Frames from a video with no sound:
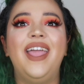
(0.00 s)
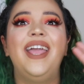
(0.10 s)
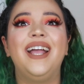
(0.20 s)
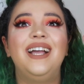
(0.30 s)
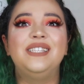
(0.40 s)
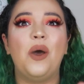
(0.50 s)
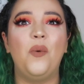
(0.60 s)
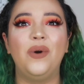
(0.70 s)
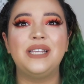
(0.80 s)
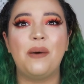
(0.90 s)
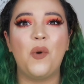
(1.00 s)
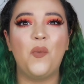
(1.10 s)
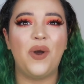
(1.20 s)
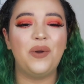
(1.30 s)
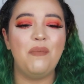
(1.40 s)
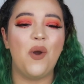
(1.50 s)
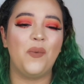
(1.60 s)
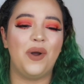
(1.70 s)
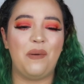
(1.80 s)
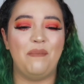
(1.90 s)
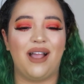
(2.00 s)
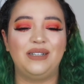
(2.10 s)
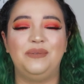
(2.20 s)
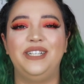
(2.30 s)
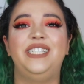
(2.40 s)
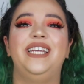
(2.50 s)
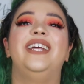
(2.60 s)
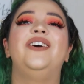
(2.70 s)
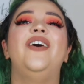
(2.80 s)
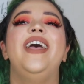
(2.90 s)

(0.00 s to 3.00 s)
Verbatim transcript: Hey guys, what's up? Welcome or welcome back to my channel.